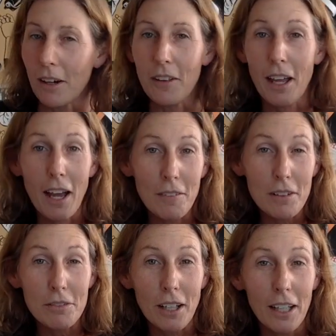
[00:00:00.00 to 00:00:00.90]
Are they having
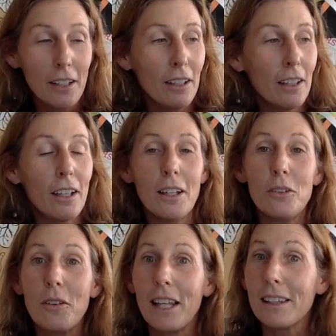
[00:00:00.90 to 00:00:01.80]
fun?
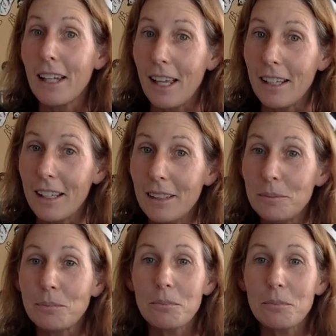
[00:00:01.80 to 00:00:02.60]
Do they like it?